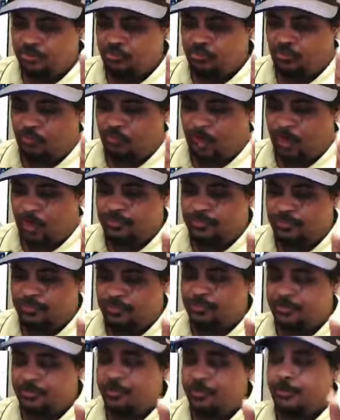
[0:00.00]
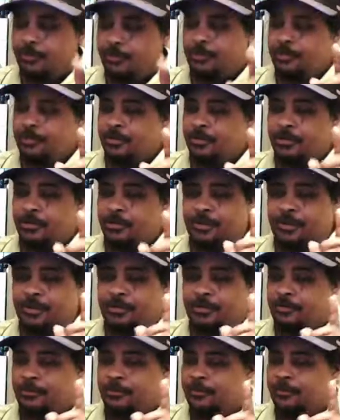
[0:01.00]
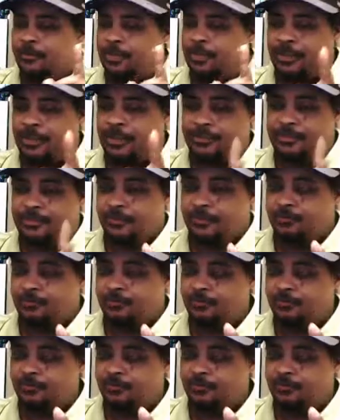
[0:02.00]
Drivers, let me tell you something.